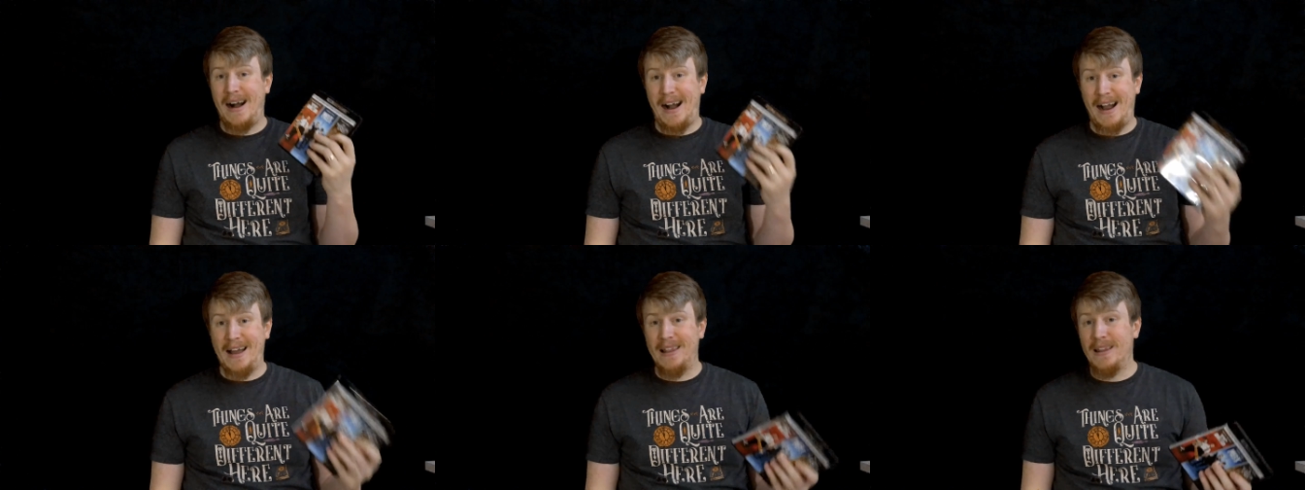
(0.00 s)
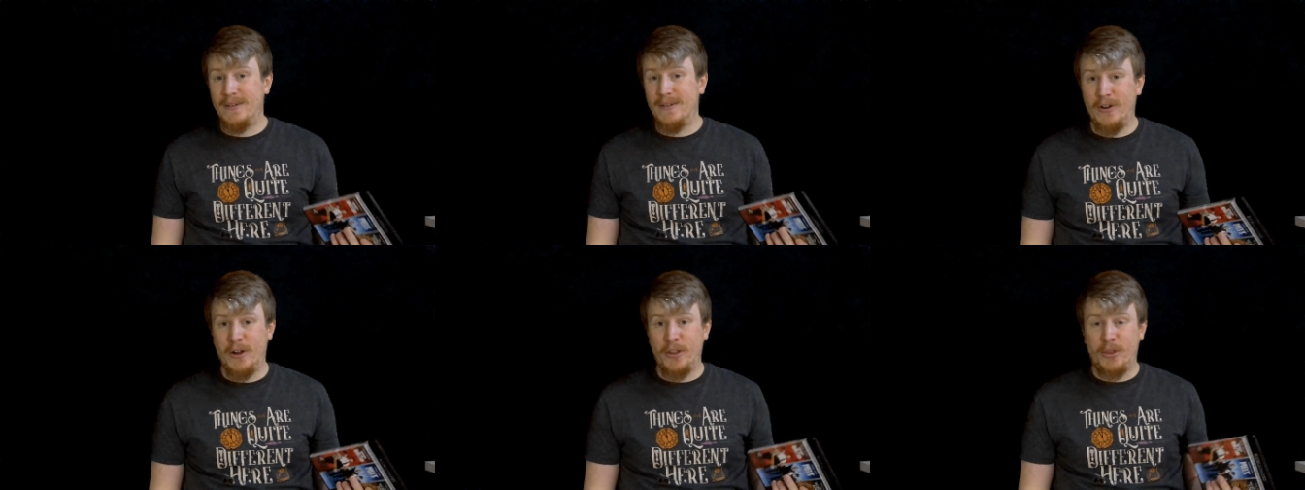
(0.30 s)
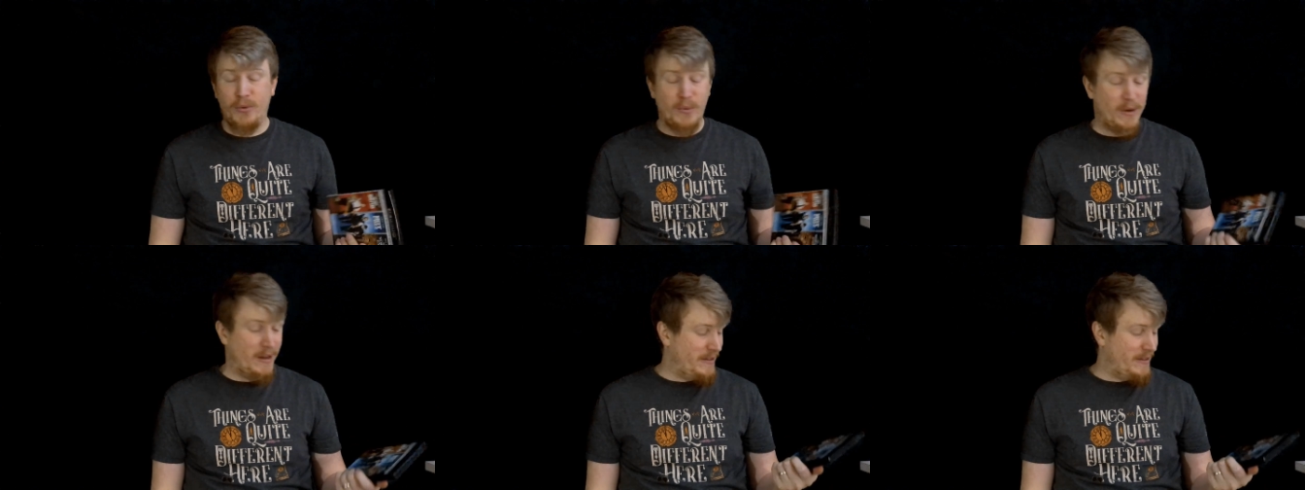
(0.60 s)
I love
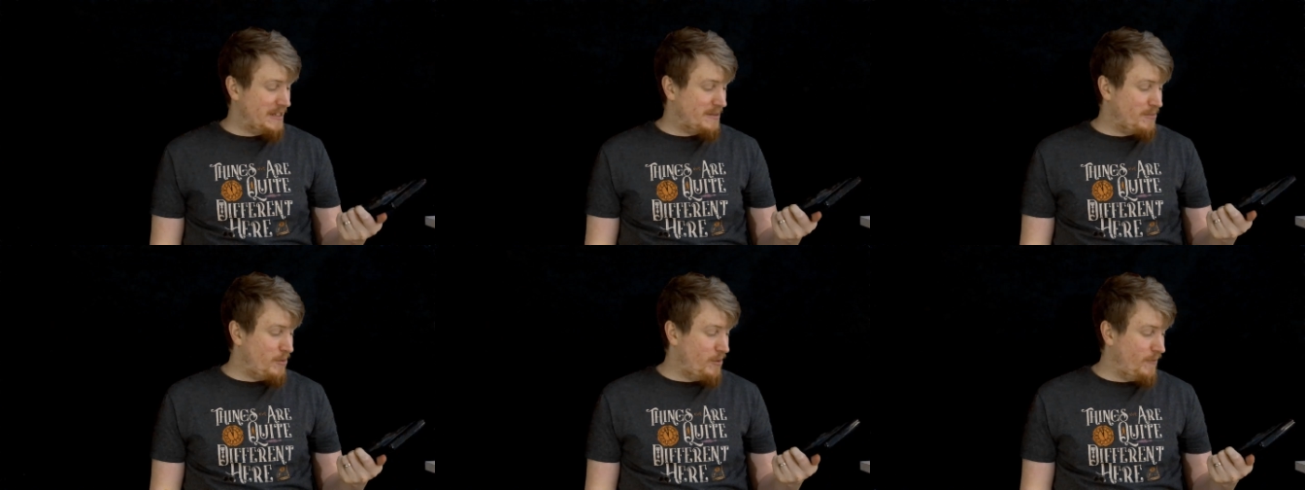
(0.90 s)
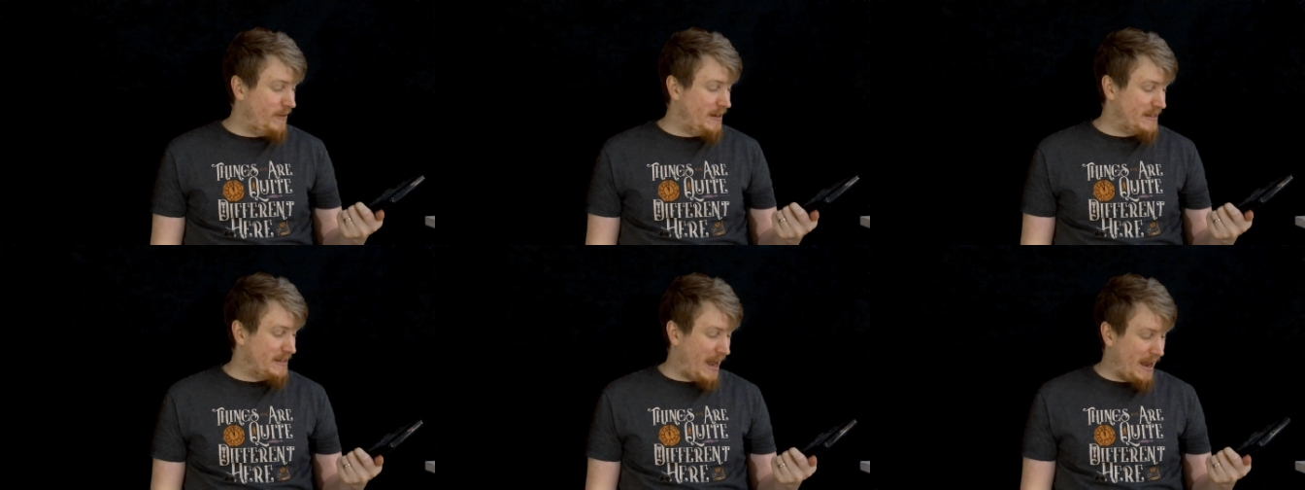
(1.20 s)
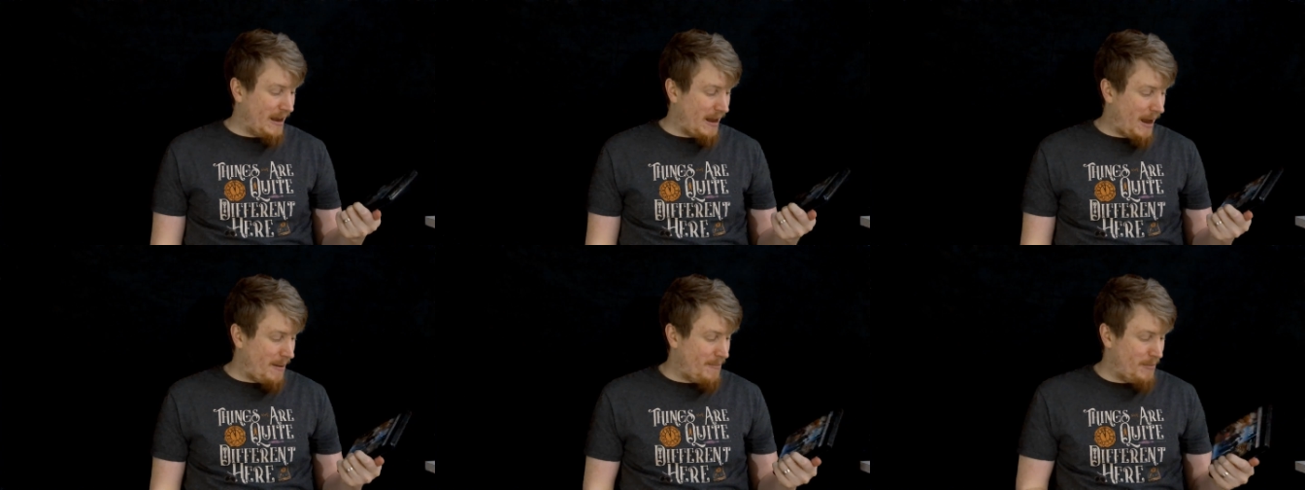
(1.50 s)
all three of these movies.
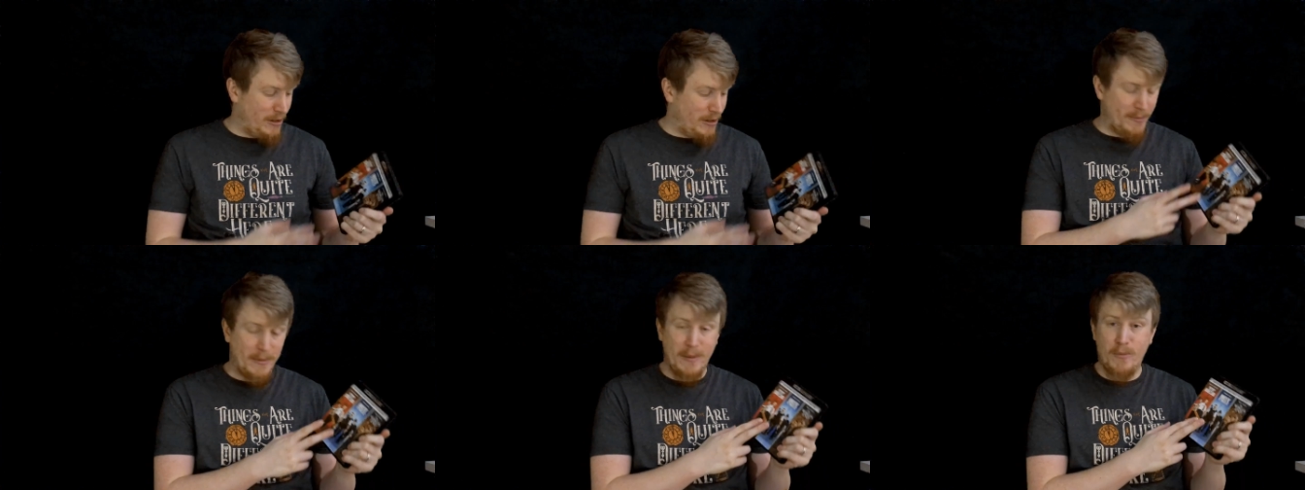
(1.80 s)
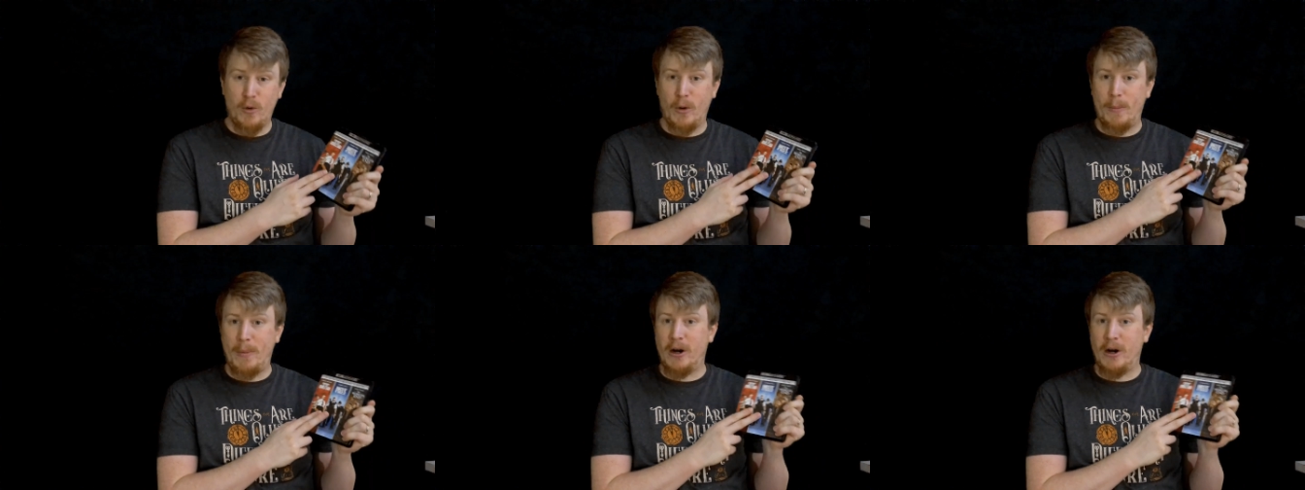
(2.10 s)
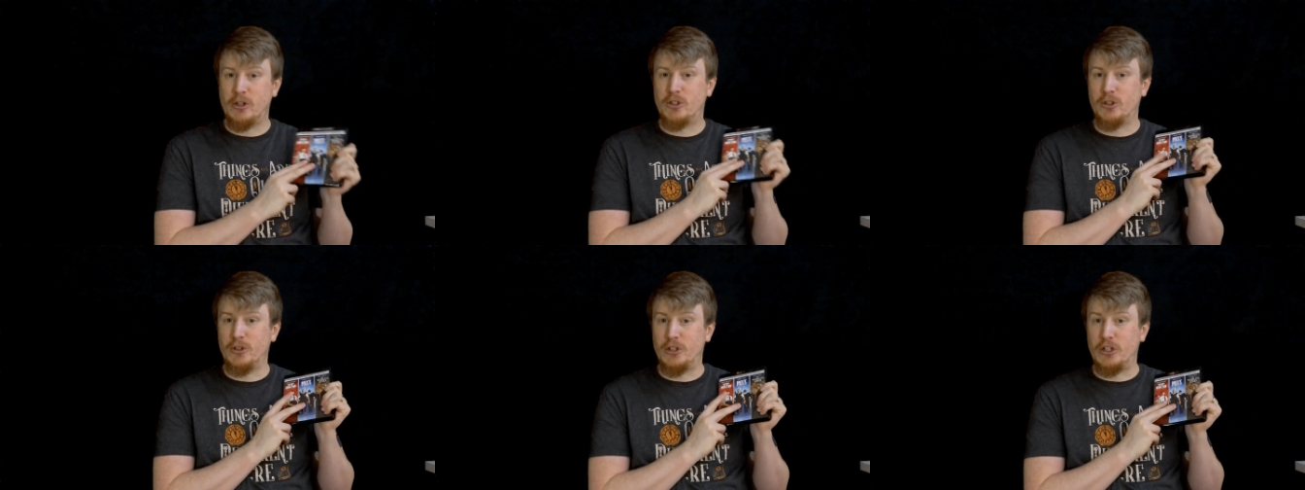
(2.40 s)
I'm a little bit more
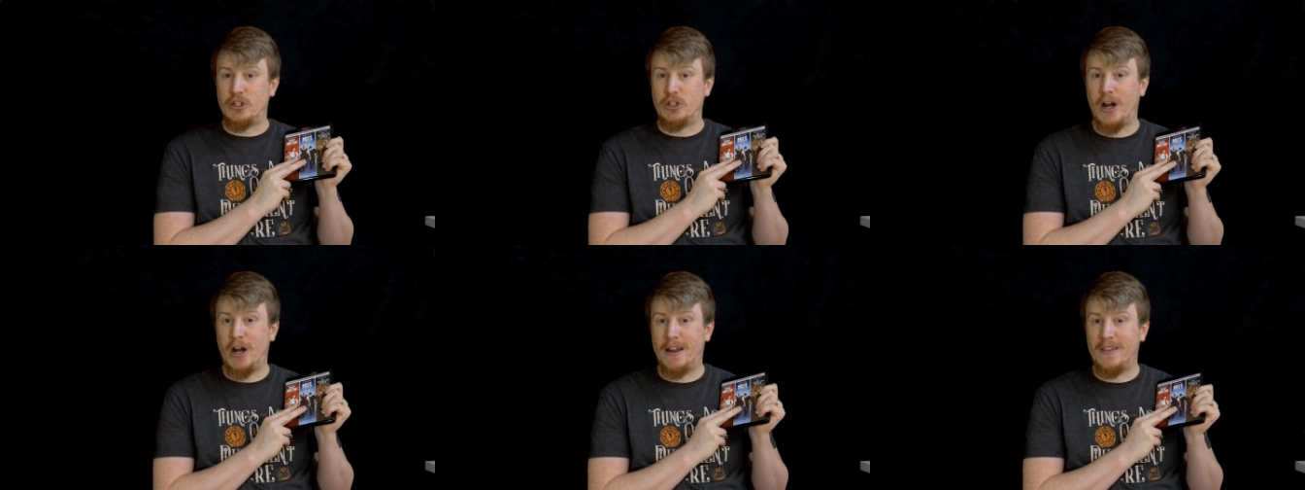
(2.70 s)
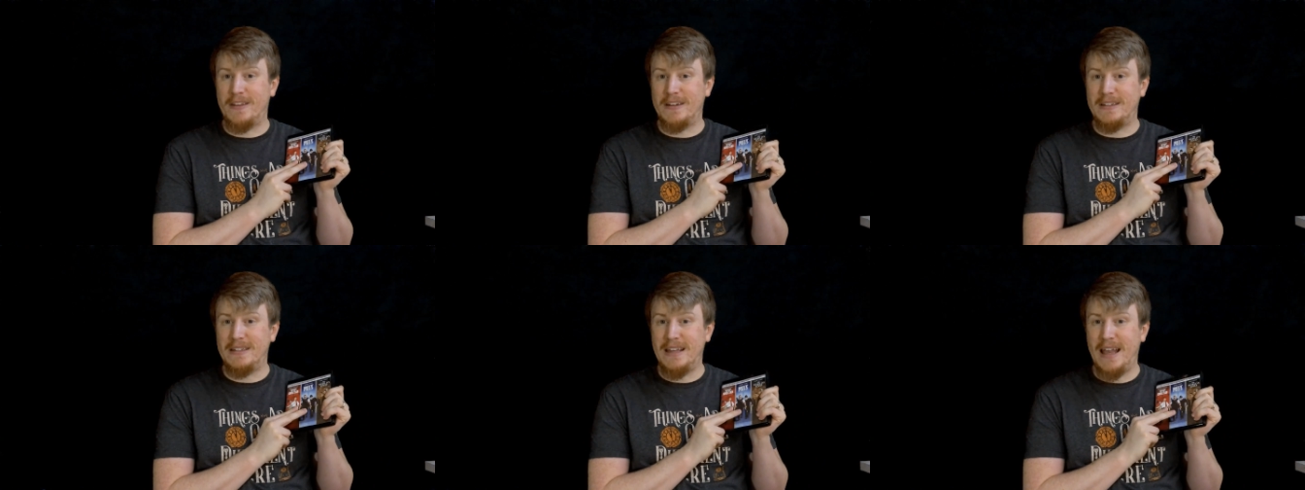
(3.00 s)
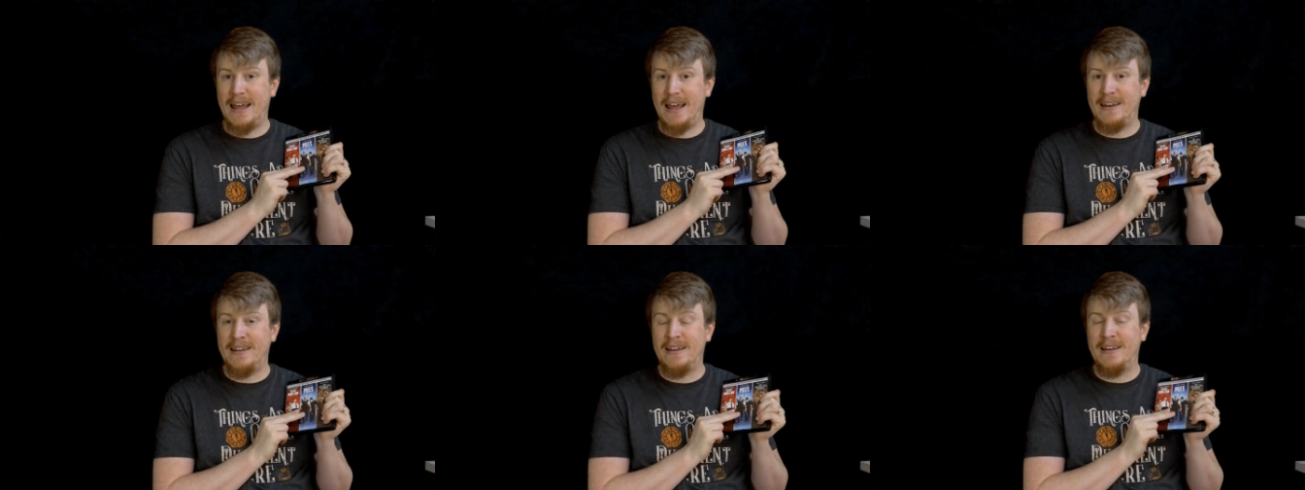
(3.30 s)
partial to Shaun of the
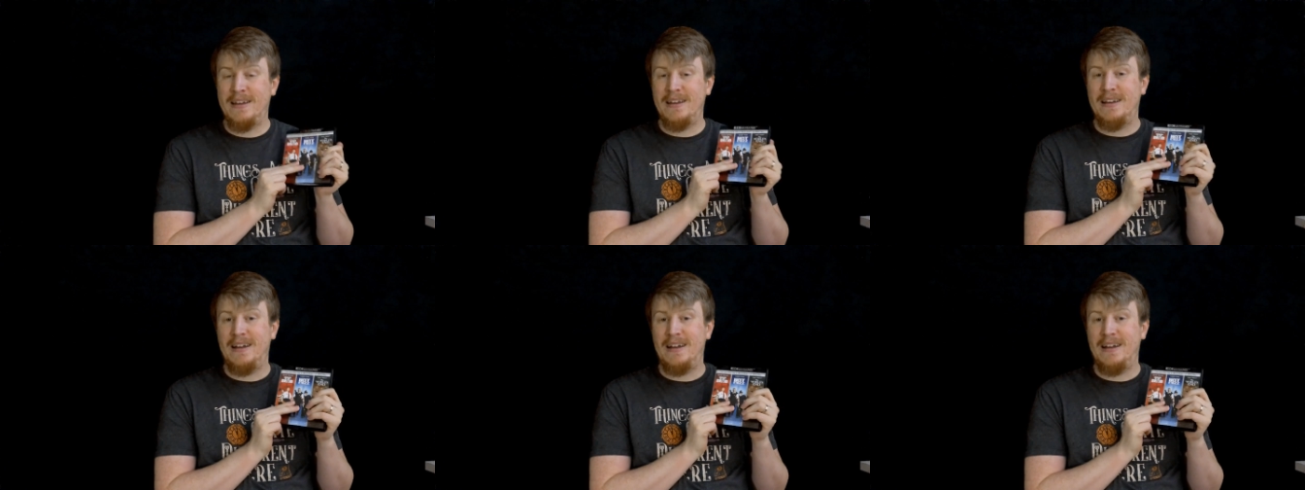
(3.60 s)
Dead.